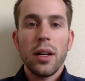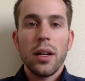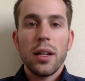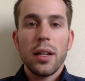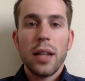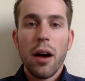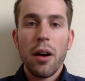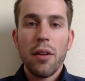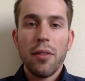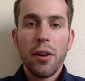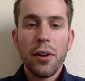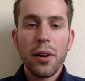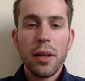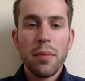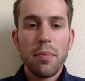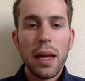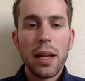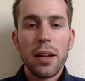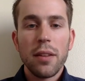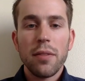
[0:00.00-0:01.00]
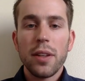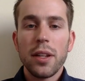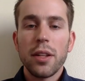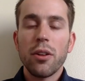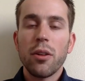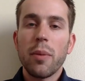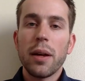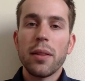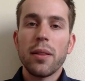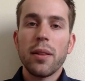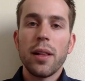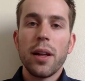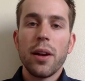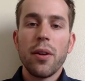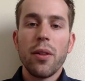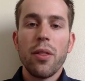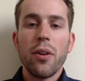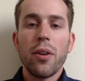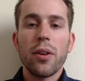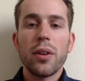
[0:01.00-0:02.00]
Now I've already made a video about the letter
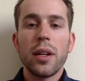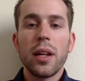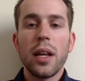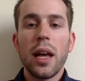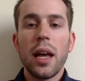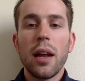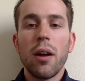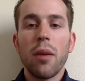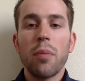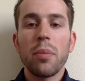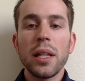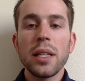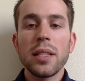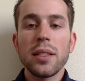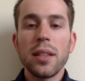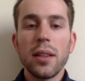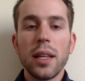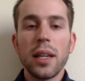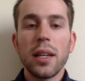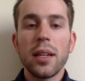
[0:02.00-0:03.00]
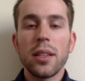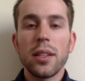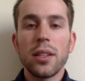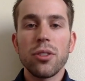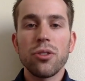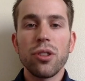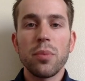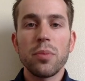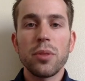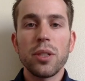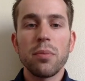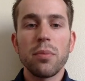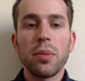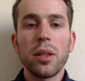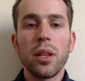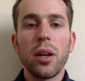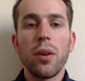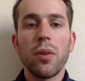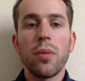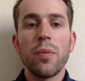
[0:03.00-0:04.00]
thorn and I'll place the link in the description
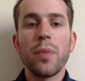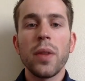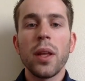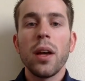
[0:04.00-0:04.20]
below,